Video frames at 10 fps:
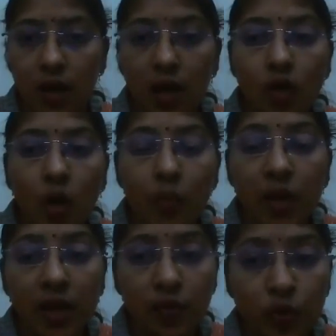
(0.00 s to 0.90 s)
Color
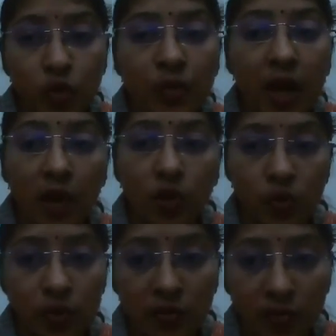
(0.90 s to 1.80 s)
Doppler improves the
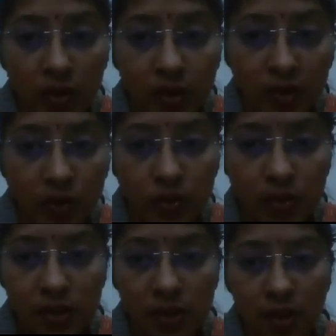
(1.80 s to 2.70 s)
accuracy for
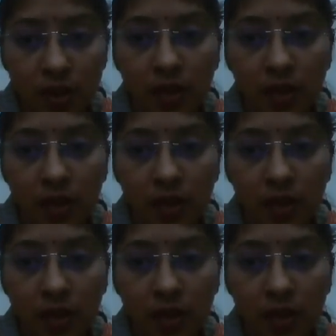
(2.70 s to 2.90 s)
diagnosis.